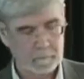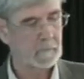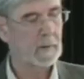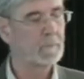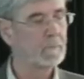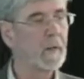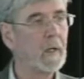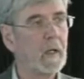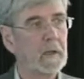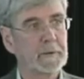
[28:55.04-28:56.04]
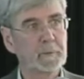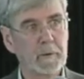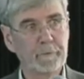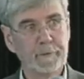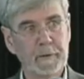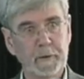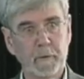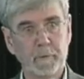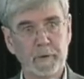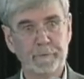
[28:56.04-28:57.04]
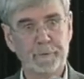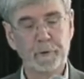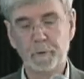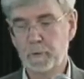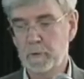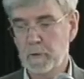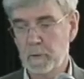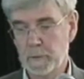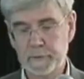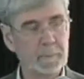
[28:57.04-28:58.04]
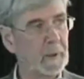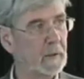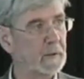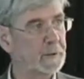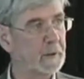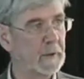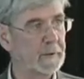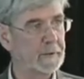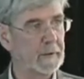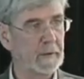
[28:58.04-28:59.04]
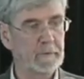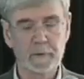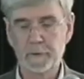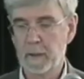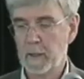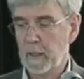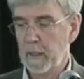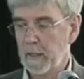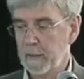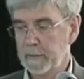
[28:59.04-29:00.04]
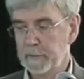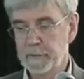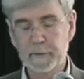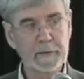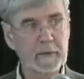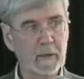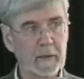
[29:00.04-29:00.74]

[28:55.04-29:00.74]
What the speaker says: Yep. I just want to finish off with a few comments about Australian sea levels. This is the satellite